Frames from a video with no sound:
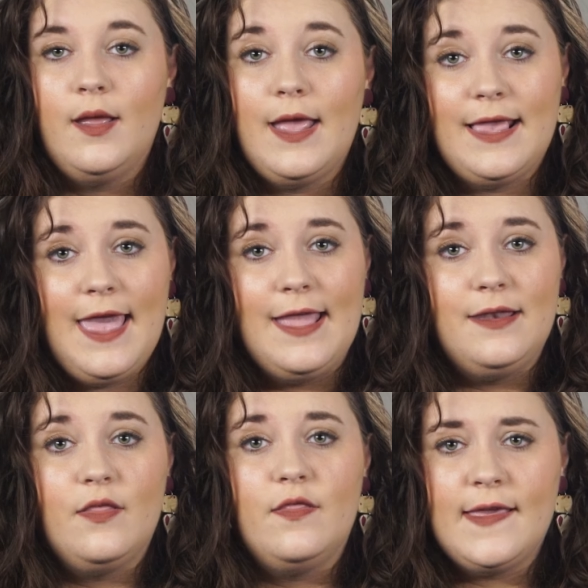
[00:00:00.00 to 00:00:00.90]

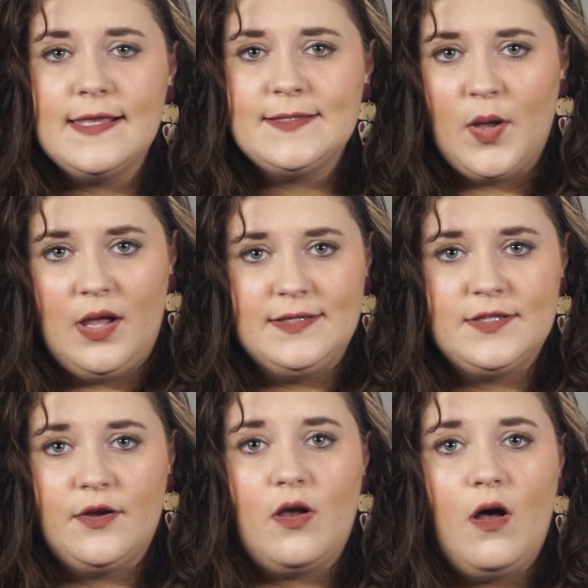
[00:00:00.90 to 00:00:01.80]
Again, these bonds
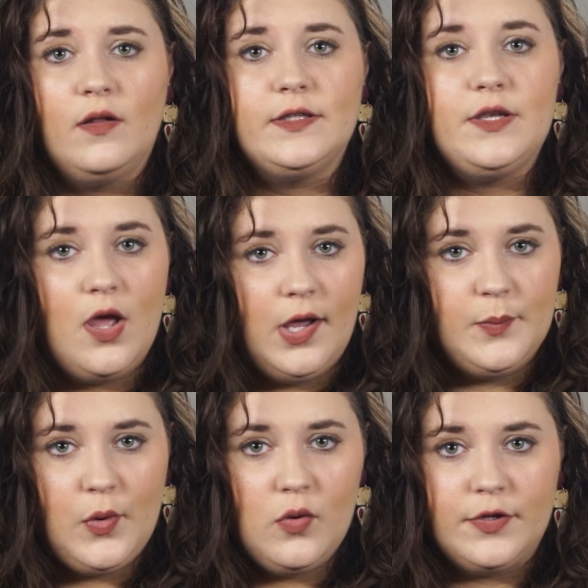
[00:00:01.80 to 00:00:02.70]
are called
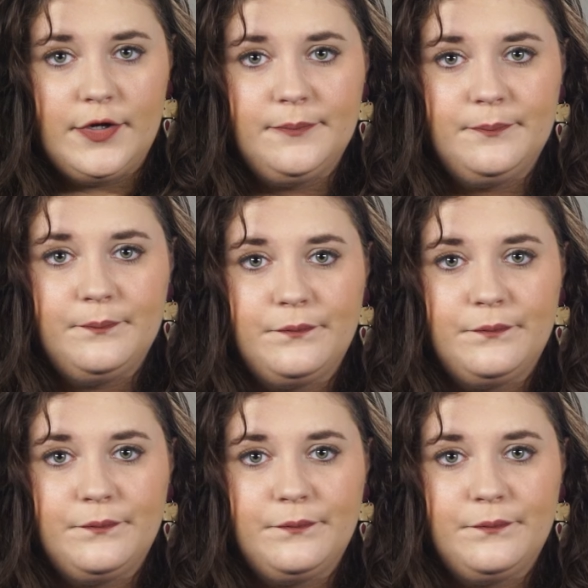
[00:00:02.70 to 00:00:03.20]
nonpolar.